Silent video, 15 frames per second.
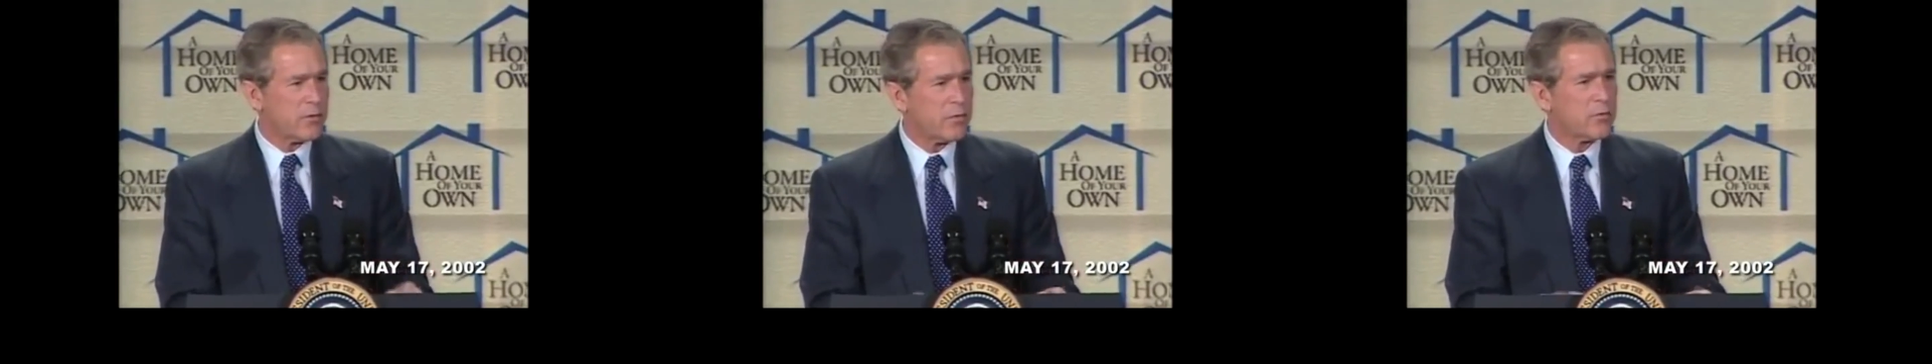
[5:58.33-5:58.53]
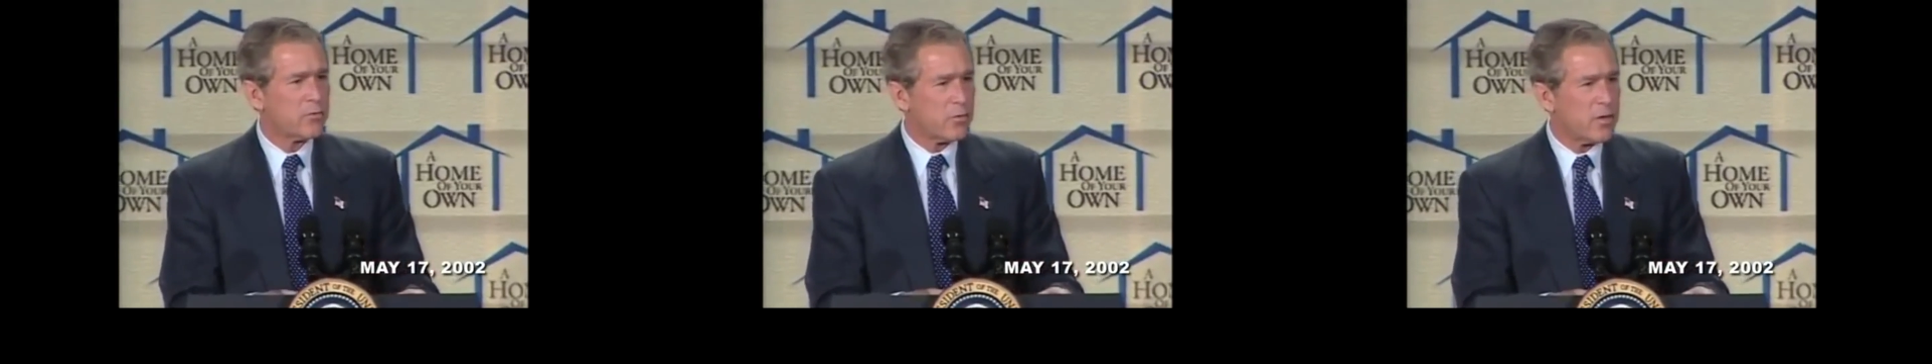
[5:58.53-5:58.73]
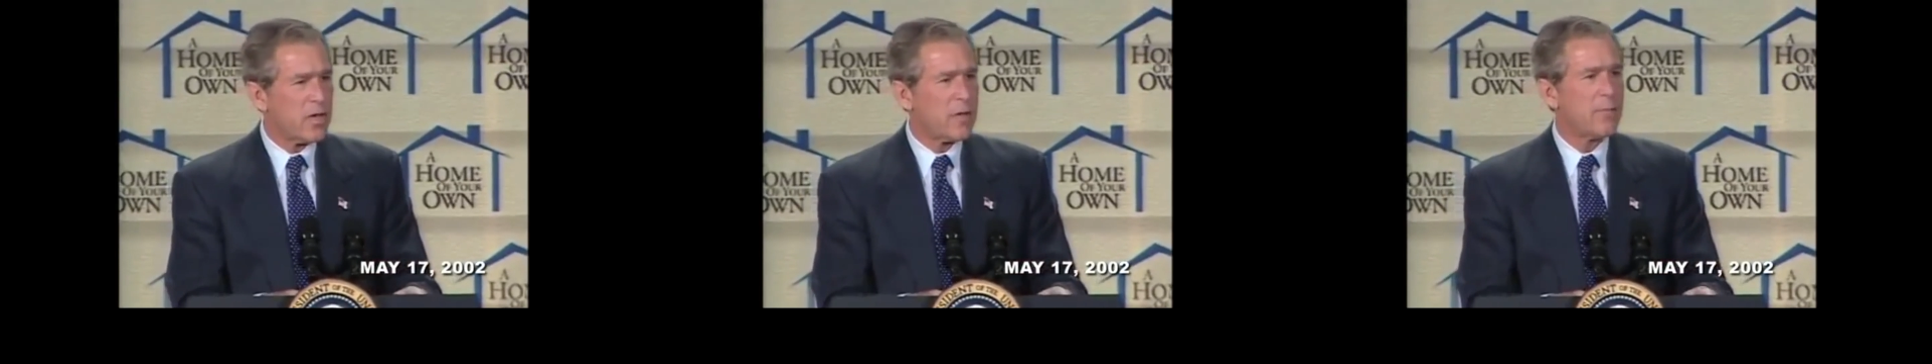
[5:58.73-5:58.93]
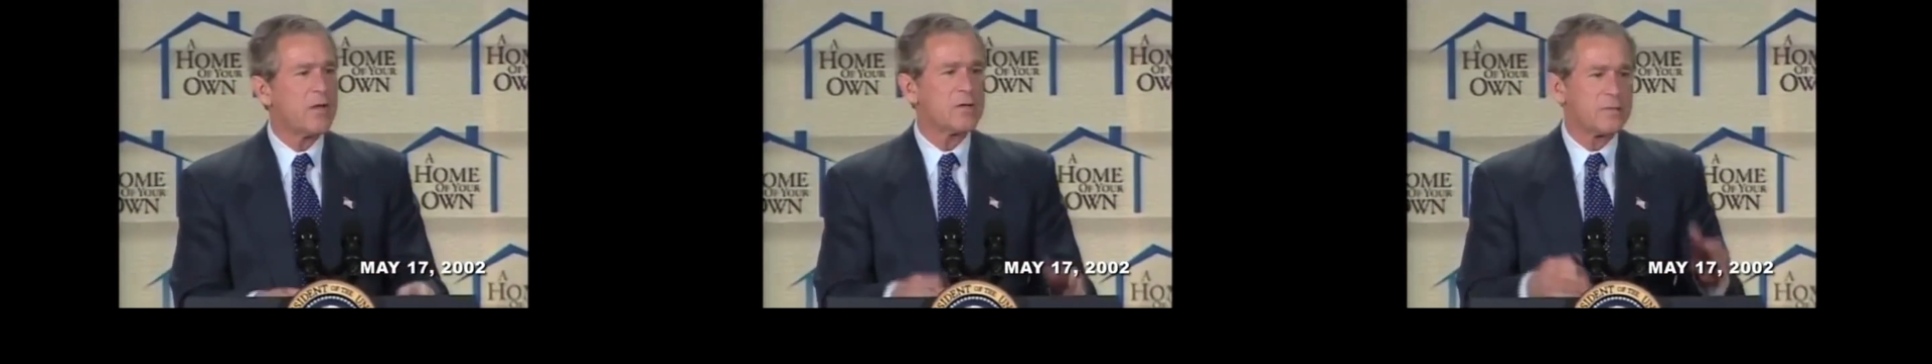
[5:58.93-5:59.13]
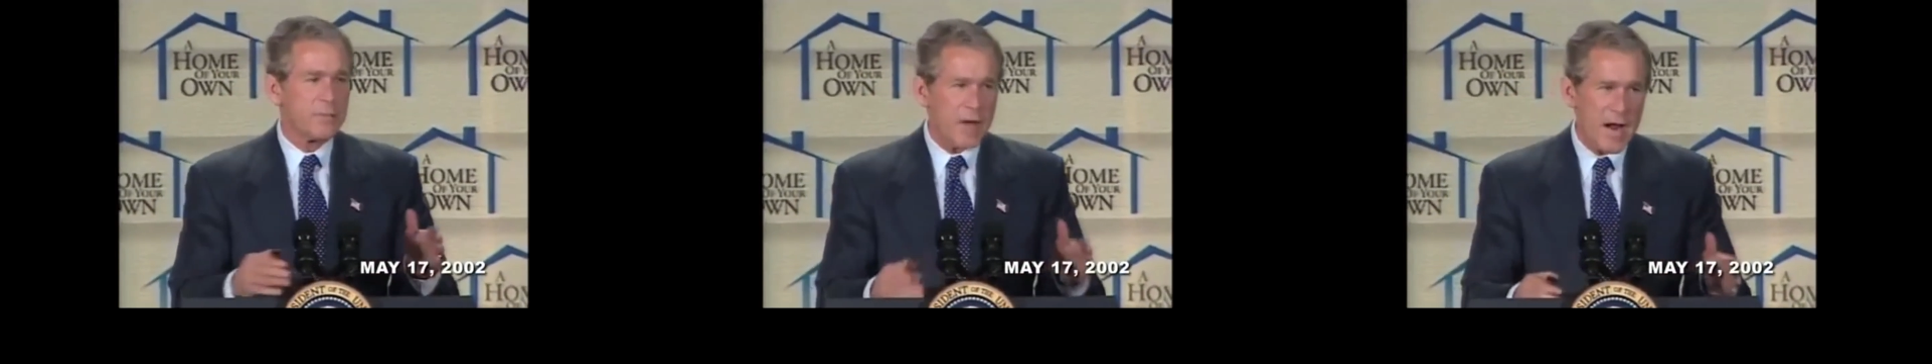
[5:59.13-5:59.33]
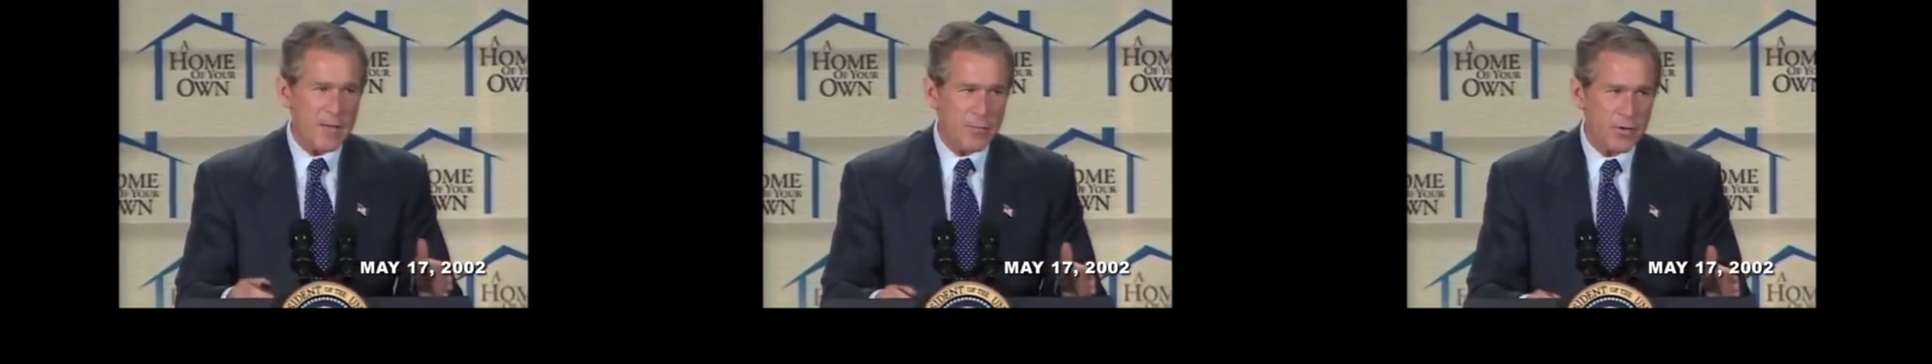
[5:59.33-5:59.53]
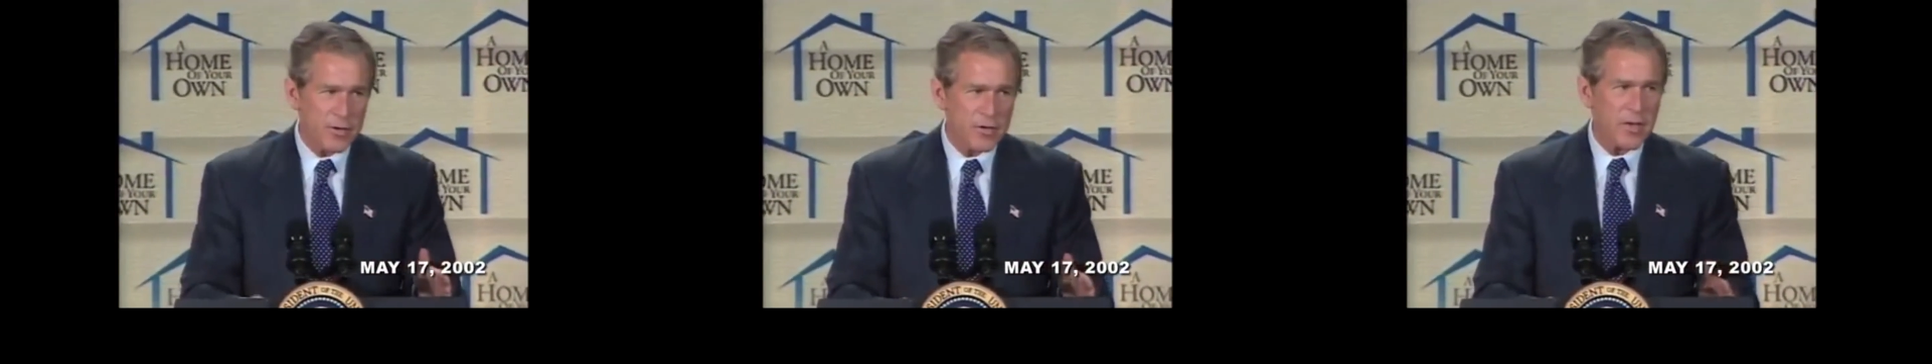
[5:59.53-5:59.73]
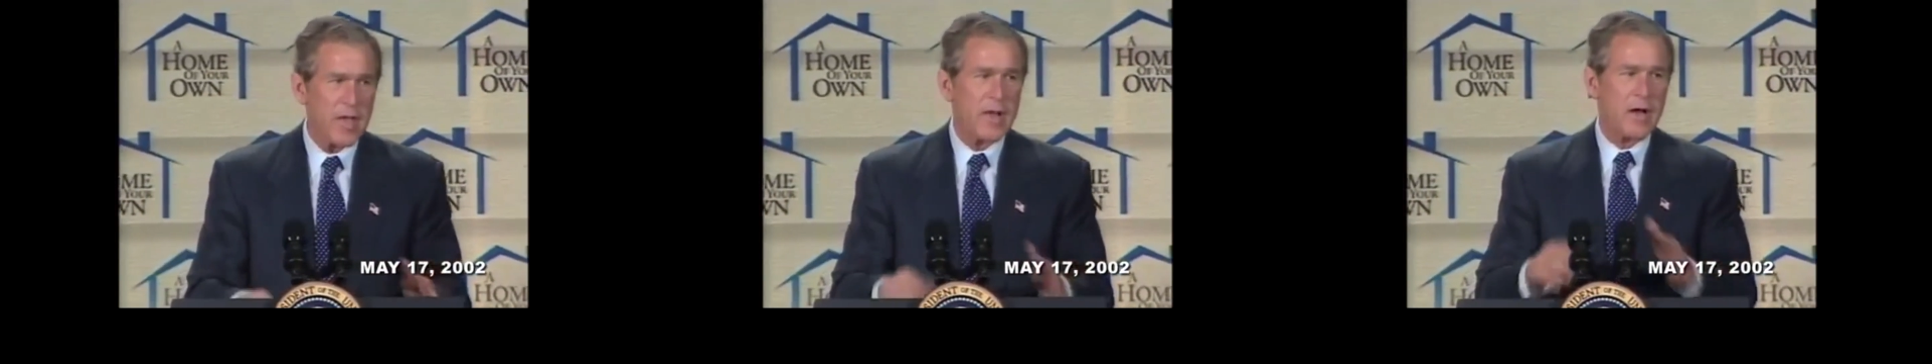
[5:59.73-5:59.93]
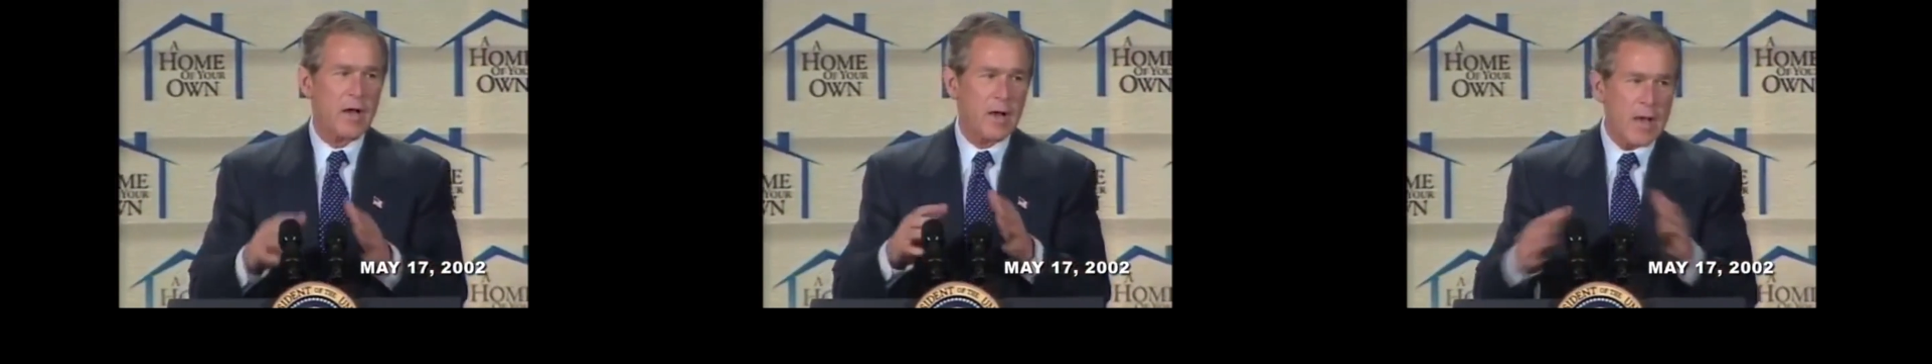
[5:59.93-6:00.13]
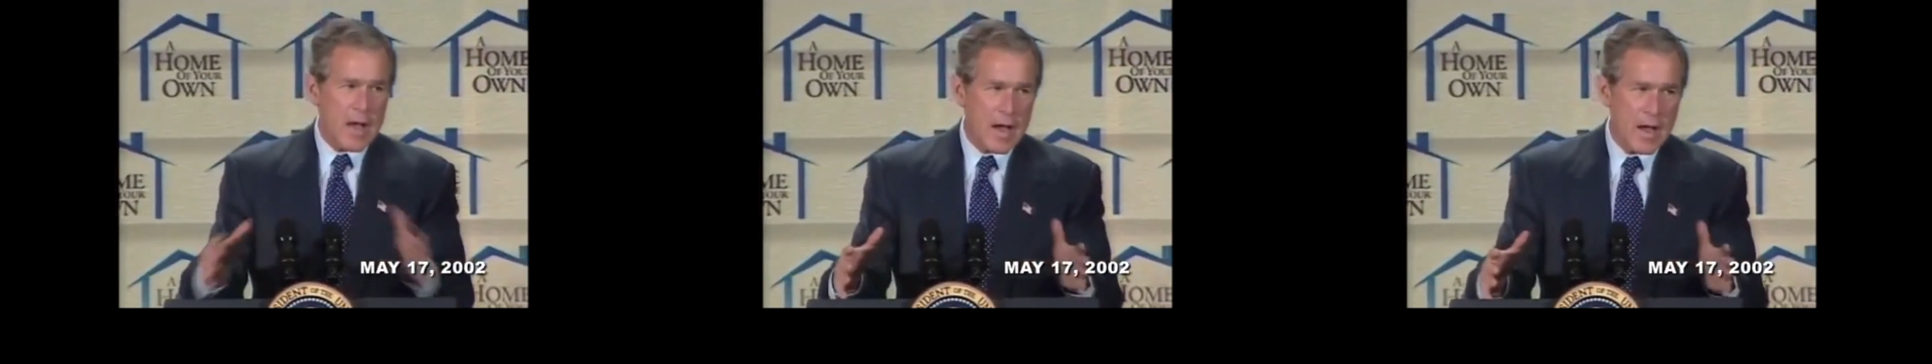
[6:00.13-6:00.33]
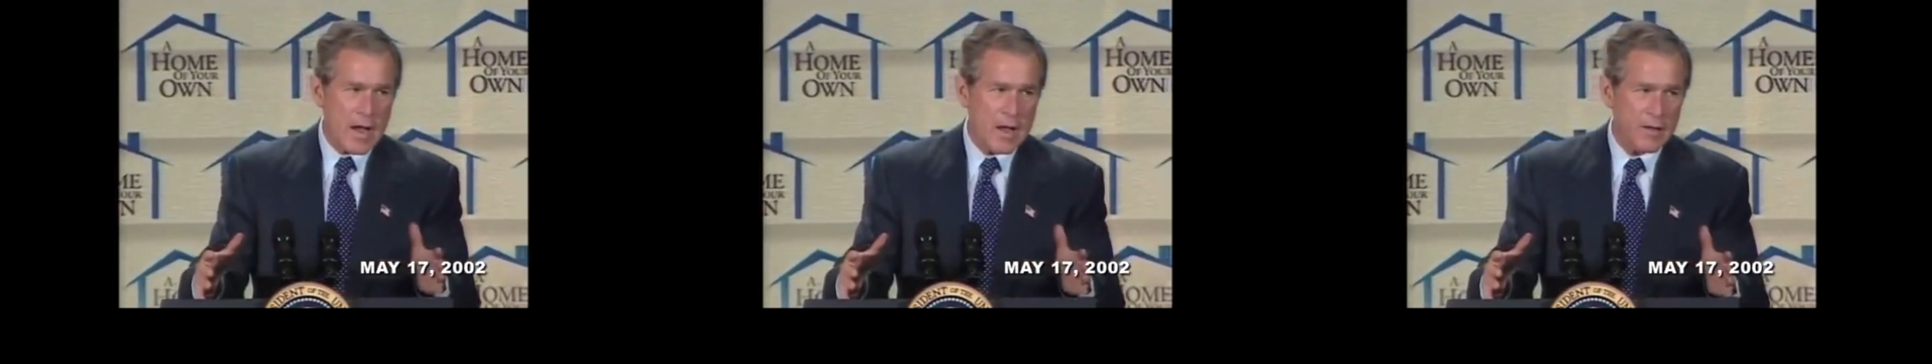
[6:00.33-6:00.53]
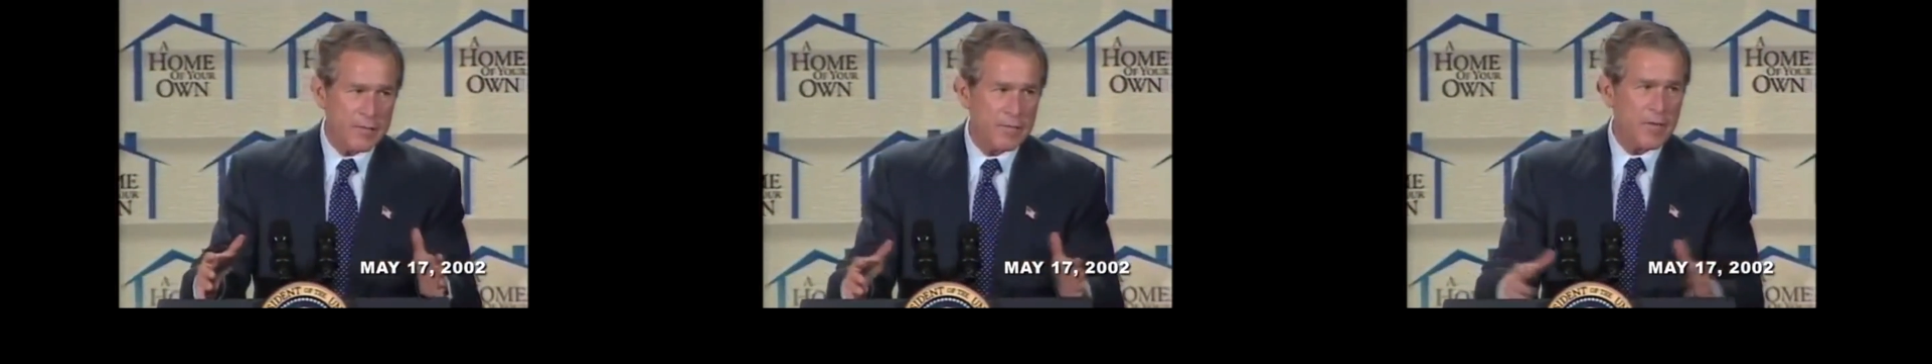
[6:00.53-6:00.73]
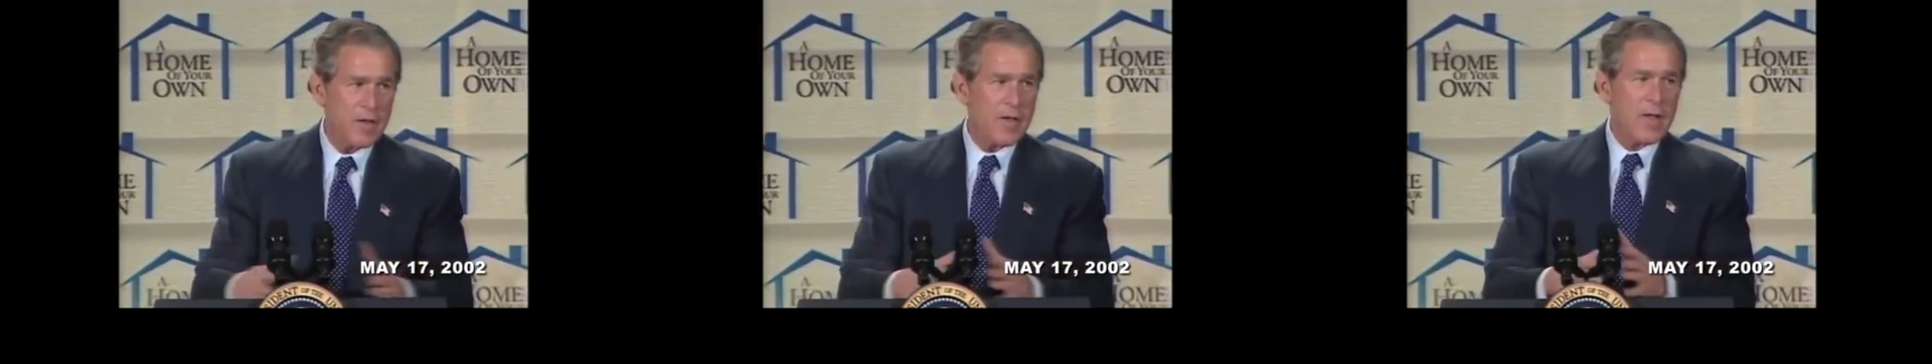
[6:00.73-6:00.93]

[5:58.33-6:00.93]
the dream is vibrant and alive.